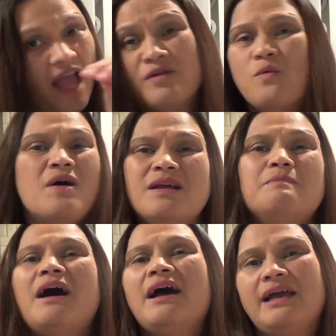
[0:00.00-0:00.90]
I don't want to
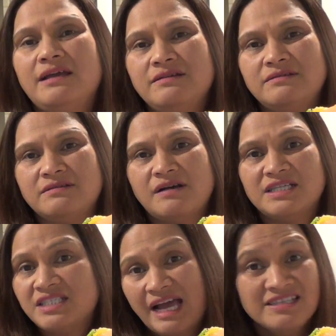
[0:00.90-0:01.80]
buy
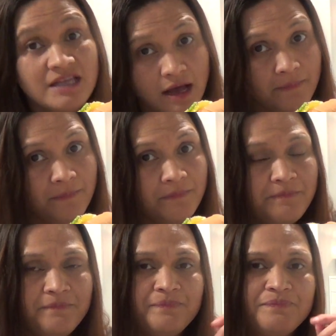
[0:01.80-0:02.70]
a size up
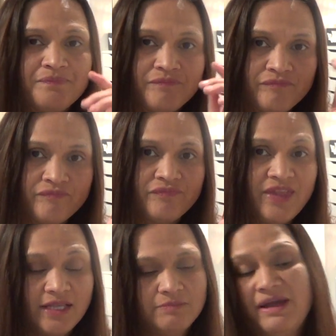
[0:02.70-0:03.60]

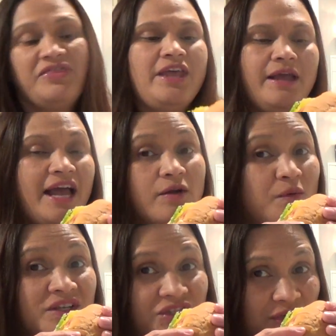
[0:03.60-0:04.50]
that's my thing. I don't
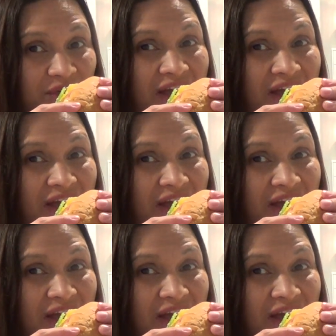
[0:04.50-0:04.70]
want to.